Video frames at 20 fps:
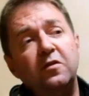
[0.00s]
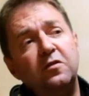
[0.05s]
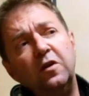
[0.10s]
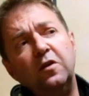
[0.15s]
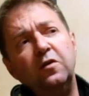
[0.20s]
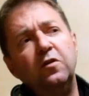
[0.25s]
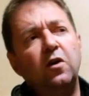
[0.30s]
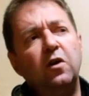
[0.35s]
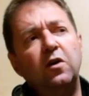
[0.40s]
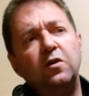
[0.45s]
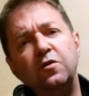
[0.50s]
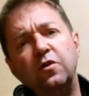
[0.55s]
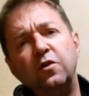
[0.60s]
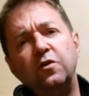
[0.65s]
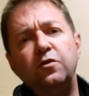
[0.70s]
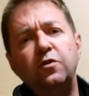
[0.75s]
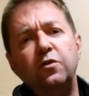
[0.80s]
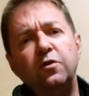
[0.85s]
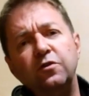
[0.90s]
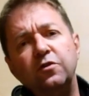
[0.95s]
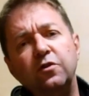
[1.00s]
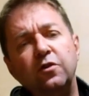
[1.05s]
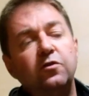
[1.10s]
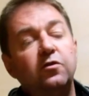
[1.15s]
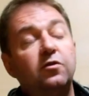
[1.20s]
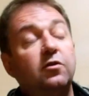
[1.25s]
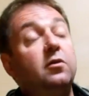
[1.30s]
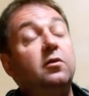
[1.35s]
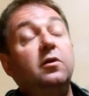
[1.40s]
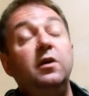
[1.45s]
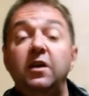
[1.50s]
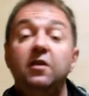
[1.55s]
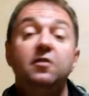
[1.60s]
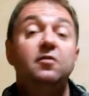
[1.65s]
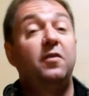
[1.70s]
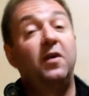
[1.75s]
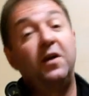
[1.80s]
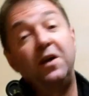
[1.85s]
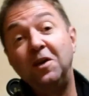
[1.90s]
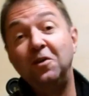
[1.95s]
says, oh, it's not true, it is
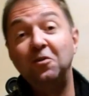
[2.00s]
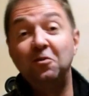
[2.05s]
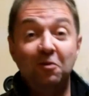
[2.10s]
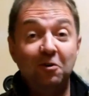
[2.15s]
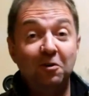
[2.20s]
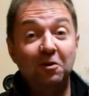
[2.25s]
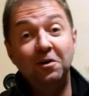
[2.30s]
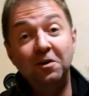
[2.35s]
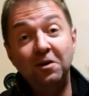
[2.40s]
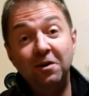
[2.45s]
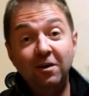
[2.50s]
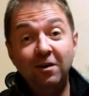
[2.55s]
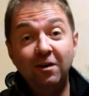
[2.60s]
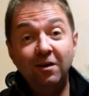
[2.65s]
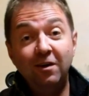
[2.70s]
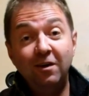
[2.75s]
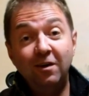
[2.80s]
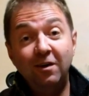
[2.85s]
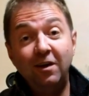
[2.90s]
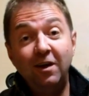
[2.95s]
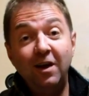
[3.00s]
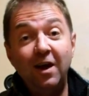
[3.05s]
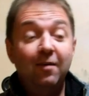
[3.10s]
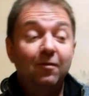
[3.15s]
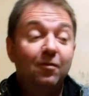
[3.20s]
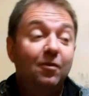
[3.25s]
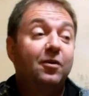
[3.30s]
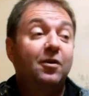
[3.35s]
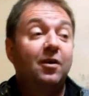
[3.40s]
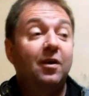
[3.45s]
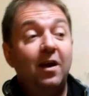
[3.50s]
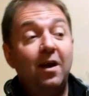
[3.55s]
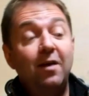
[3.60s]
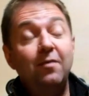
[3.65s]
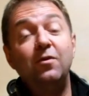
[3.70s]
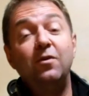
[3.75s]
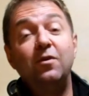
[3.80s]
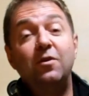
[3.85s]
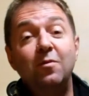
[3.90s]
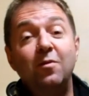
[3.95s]
fucking true. Have a look
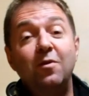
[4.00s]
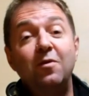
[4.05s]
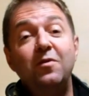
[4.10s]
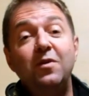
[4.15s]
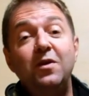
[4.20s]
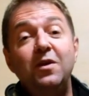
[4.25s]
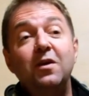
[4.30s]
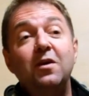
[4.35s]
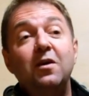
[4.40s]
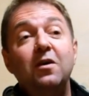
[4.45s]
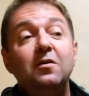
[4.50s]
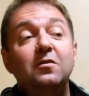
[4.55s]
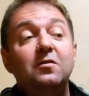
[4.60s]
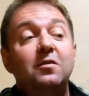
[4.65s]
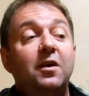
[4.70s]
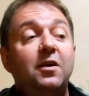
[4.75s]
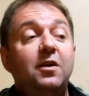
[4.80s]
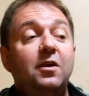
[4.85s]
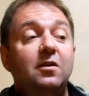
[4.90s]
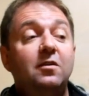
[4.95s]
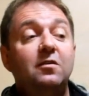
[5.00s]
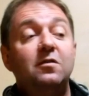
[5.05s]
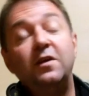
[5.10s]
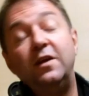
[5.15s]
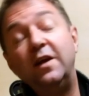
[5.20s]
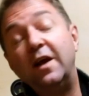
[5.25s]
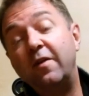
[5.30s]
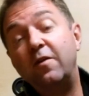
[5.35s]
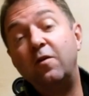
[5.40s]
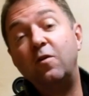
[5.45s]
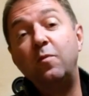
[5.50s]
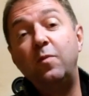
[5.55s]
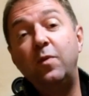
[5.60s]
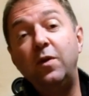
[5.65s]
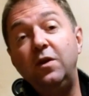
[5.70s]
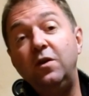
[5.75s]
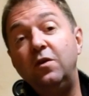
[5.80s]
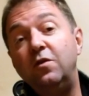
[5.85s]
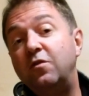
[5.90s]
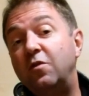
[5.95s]
at my videos, and you can see other
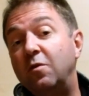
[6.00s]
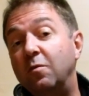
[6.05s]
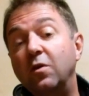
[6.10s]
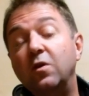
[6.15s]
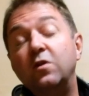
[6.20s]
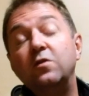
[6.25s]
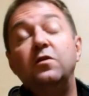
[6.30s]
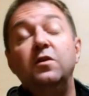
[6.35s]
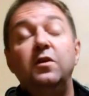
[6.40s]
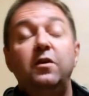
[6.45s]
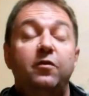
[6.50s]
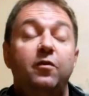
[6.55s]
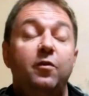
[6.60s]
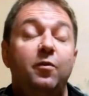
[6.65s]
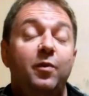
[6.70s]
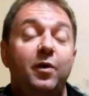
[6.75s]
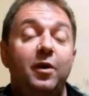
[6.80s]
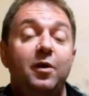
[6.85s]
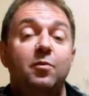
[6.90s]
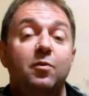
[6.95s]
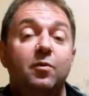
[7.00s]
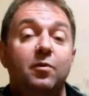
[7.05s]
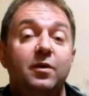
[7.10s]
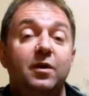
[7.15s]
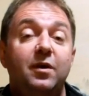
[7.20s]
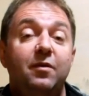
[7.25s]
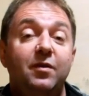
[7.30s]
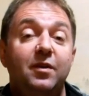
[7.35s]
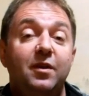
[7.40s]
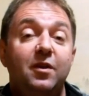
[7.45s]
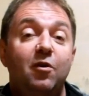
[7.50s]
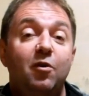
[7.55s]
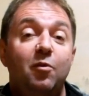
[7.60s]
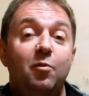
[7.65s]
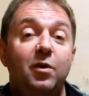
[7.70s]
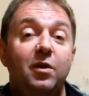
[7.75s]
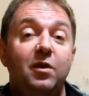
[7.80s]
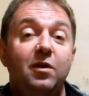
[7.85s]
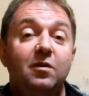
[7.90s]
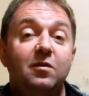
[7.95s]
opinions from lots of different people giving their
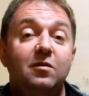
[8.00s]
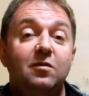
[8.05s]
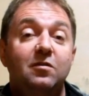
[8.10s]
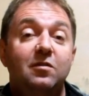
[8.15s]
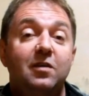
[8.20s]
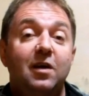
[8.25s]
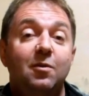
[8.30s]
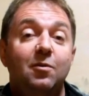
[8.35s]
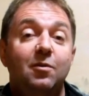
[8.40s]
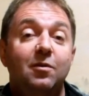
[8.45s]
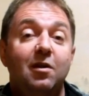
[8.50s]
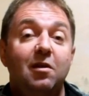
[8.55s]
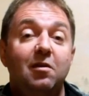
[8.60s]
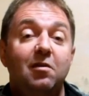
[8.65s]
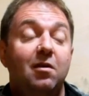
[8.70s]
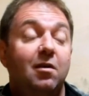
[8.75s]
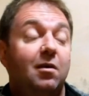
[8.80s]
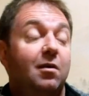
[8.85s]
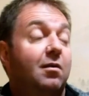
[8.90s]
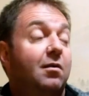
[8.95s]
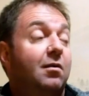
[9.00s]
opinions and saying what they think.